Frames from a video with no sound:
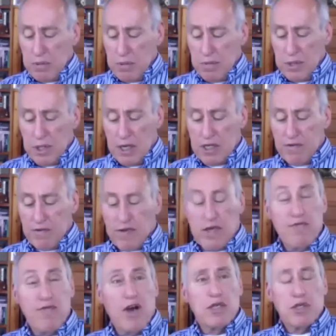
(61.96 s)
scientific
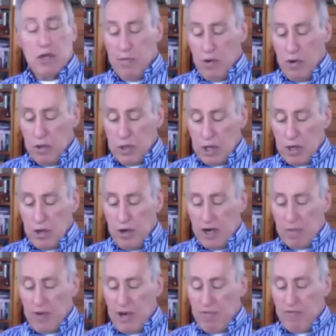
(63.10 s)
advisory boards, including
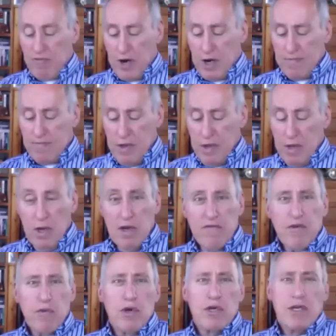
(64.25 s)
PEPFAR, the
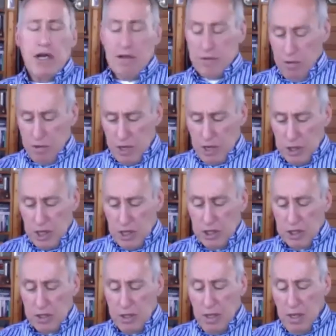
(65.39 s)
World Health
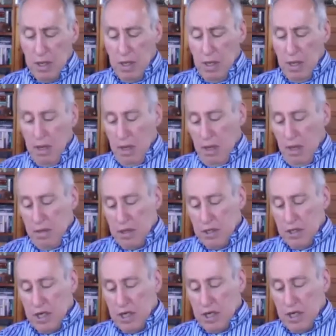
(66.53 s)
Organization, the
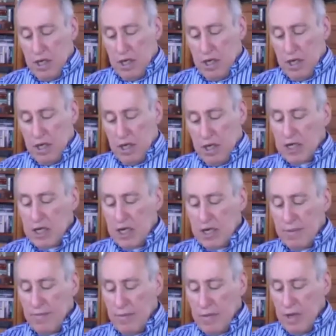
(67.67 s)
International AIDS
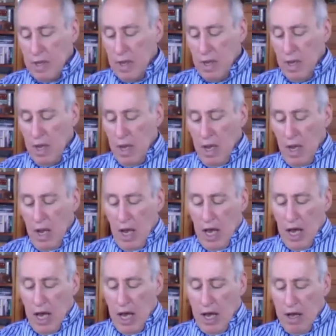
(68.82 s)
Society,
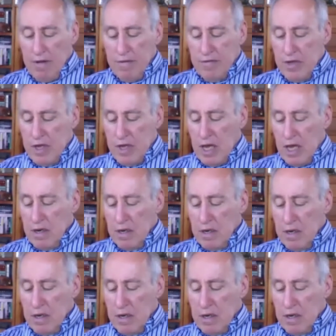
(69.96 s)
the
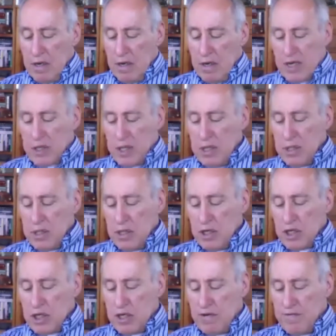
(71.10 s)
TB Vaccines
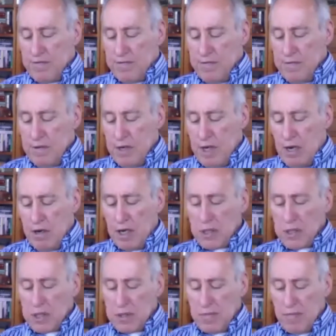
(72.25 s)
Initiative,
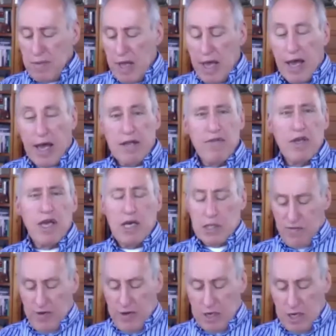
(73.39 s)
ERAS, and the Gates
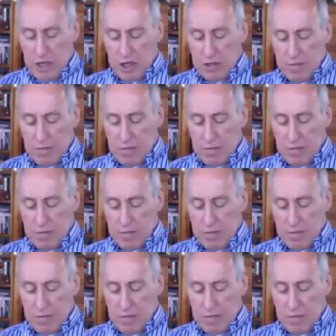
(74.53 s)
Foundation.